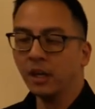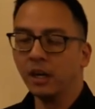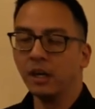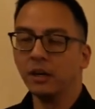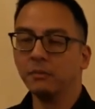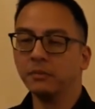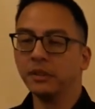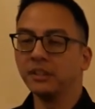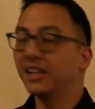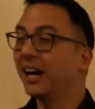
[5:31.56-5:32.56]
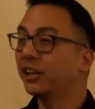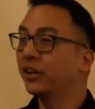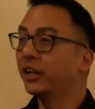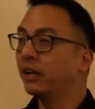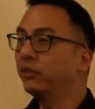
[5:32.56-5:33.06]
There's a high
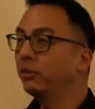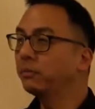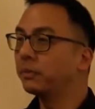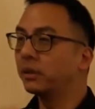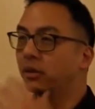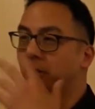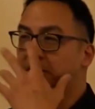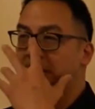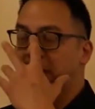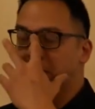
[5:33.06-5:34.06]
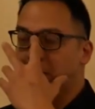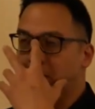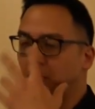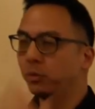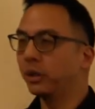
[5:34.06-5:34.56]
grain level because that is
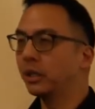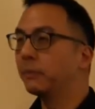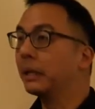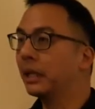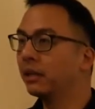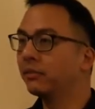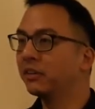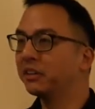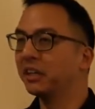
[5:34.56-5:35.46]
also what they believe